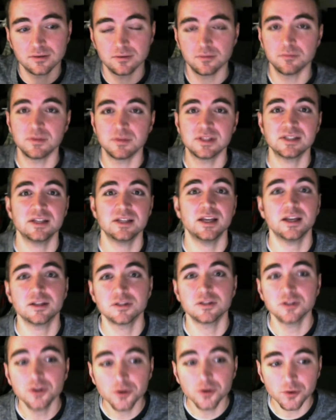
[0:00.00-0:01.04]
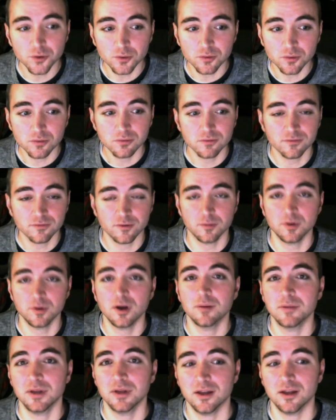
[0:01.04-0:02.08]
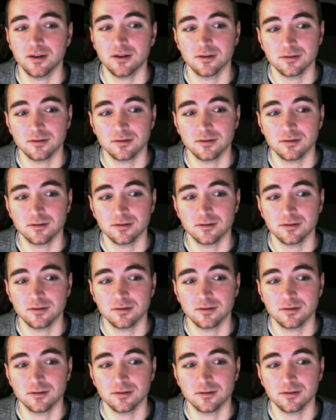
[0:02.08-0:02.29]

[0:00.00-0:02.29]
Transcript: mistake 2 from coming in.